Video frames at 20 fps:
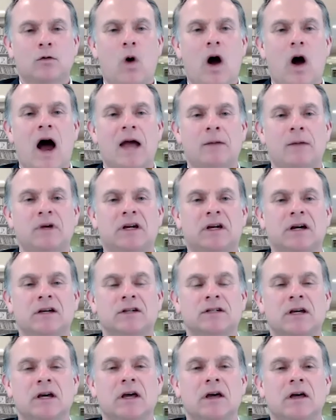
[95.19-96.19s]
Why?
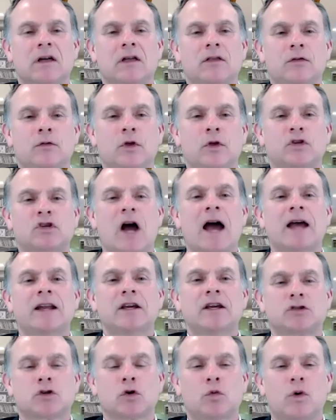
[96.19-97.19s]
Because the
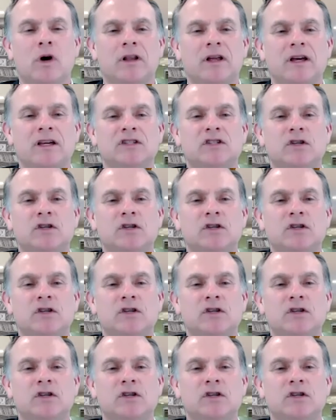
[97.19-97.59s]
Chinese are willing